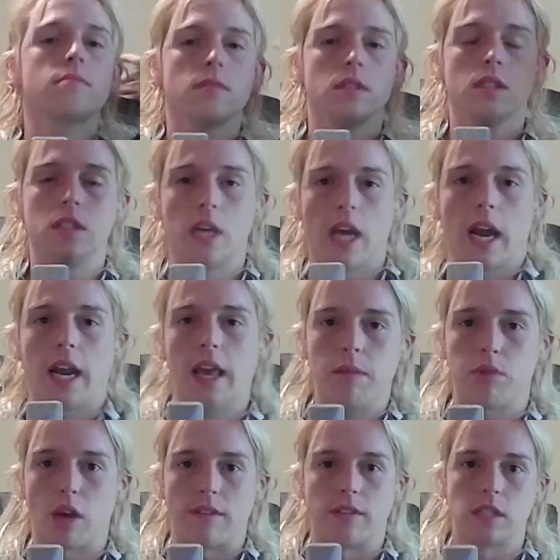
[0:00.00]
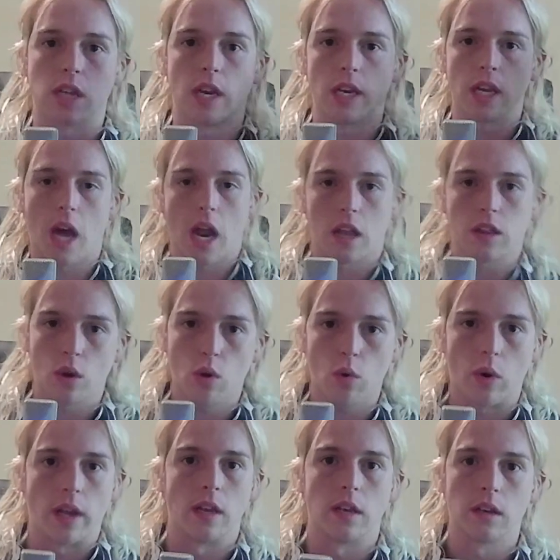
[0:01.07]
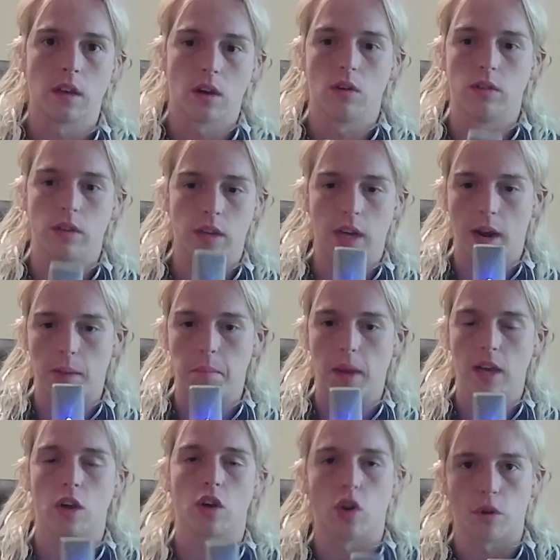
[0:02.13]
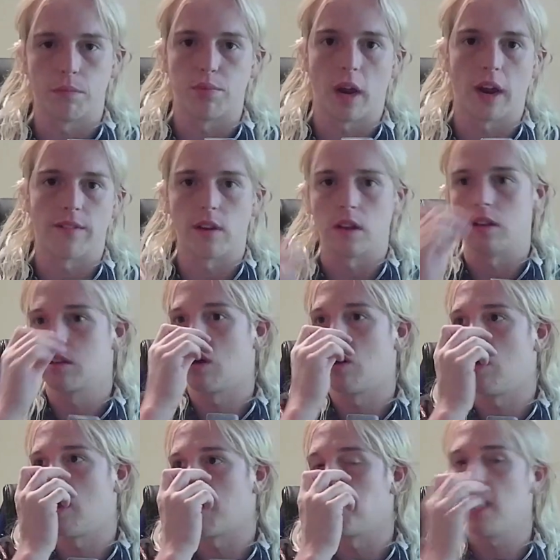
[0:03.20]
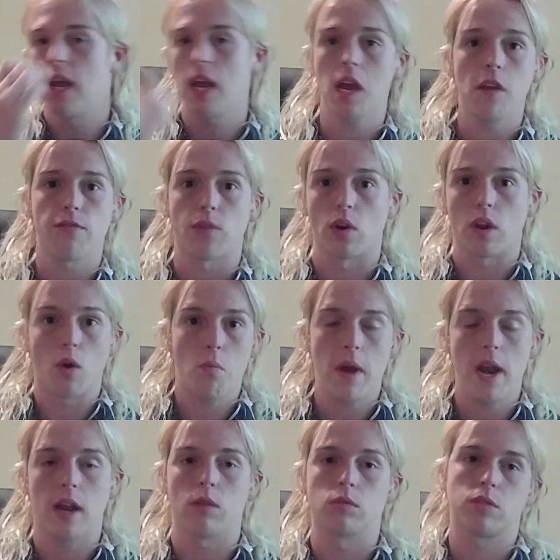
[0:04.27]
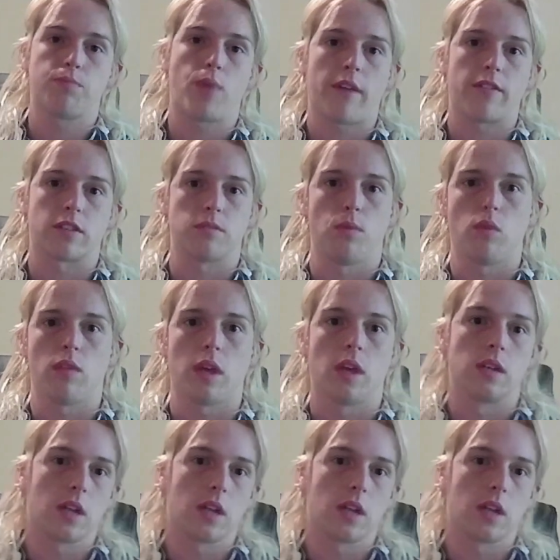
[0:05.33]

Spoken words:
you got to get breakfast, and you got to do it. You got to make a good breakfast. So, like me, for a little bit, it was a breakfast smoothie until I